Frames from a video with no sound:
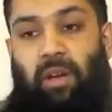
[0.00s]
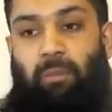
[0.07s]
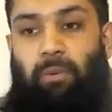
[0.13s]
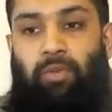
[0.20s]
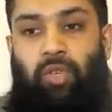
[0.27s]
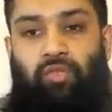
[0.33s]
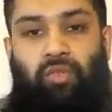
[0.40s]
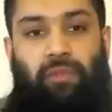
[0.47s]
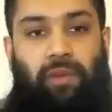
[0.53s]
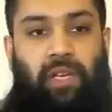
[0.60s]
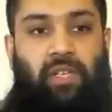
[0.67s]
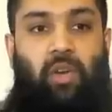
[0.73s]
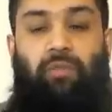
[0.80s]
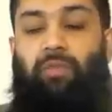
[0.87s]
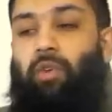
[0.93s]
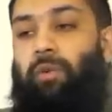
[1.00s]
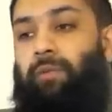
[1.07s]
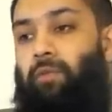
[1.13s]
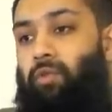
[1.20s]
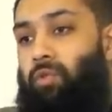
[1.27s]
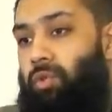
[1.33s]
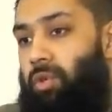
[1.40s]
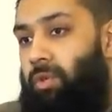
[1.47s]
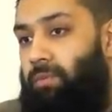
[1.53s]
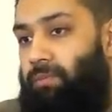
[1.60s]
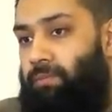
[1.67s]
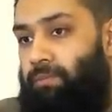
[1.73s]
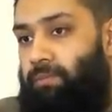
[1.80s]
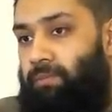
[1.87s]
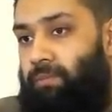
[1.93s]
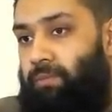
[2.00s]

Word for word: example, just reflect over your food.